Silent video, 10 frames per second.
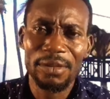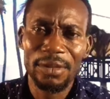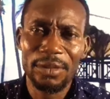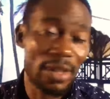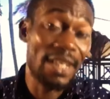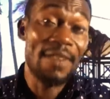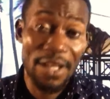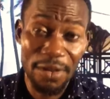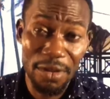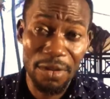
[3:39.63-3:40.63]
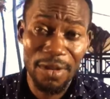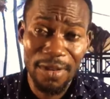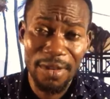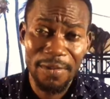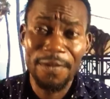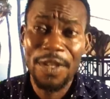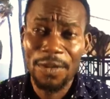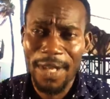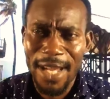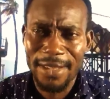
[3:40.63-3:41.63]
whatever you are
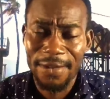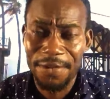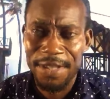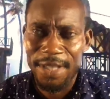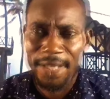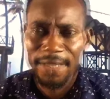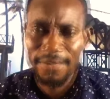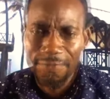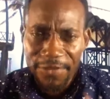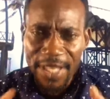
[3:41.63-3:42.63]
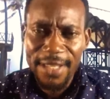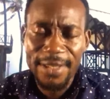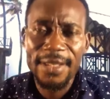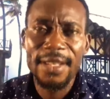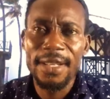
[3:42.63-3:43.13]
visualizing physically this